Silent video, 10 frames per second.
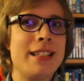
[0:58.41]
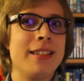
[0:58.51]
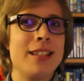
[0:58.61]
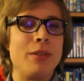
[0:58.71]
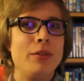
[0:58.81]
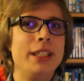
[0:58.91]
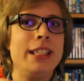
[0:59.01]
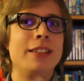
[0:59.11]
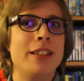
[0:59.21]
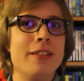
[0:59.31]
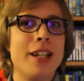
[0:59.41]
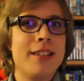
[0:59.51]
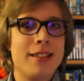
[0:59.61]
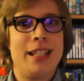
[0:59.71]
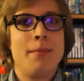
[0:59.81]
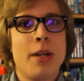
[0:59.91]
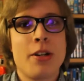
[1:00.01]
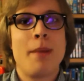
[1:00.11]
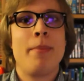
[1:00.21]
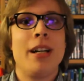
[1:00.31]
and since we really don't understand
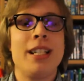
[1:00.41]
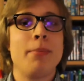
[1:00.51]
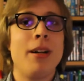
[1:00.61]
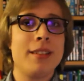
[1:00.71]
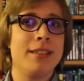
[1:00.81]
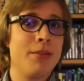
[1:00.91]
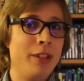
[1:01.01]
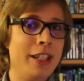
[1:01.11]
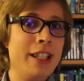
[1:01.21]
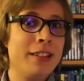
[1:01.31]
much about his past, and since we only